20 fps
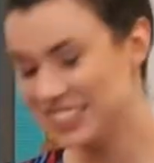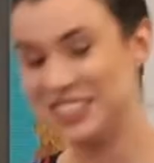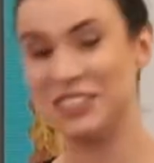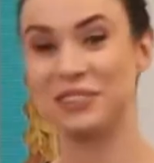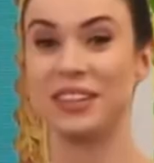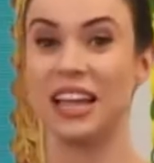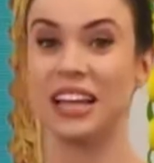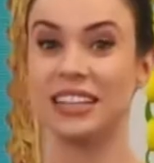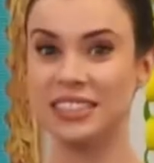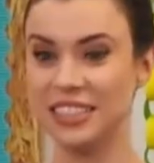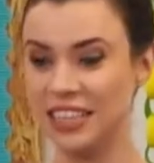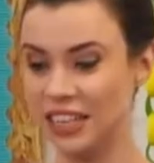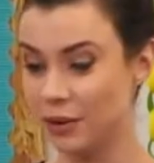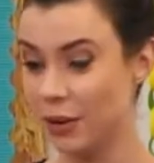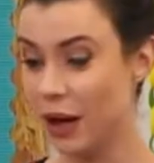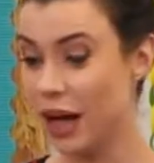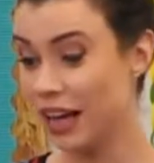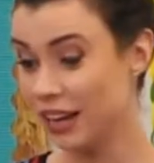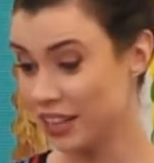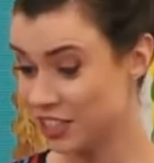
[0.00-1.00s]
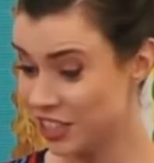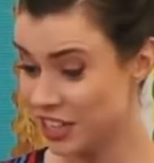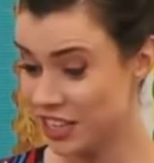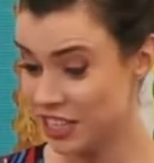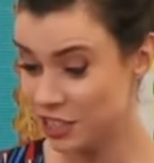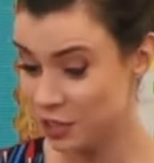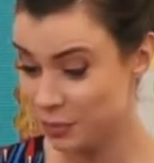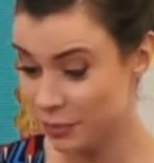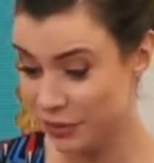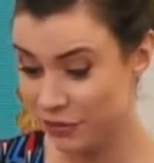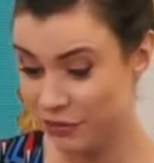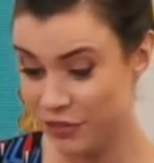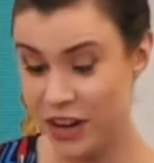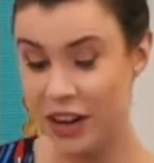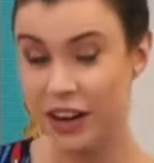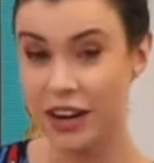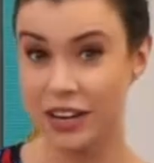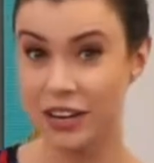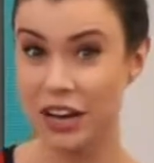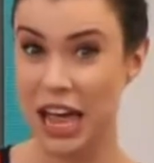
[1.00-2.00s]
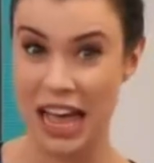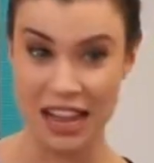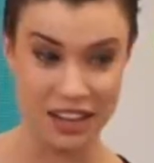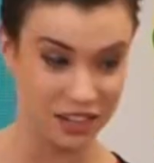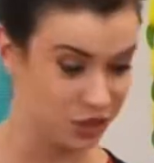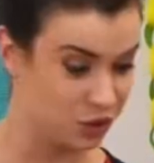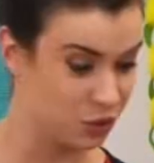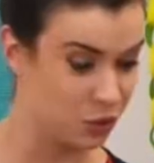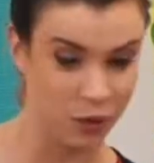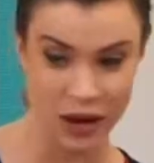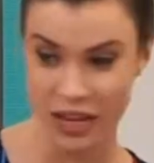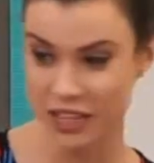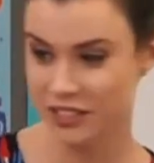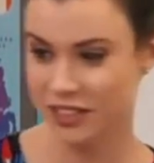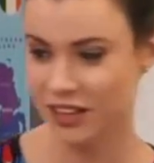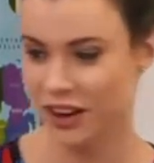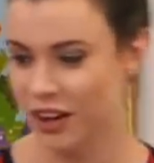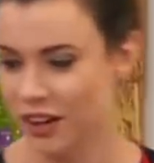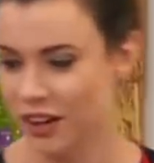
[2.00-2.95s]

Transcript: so that's it. Actually, to be fair, it held quite a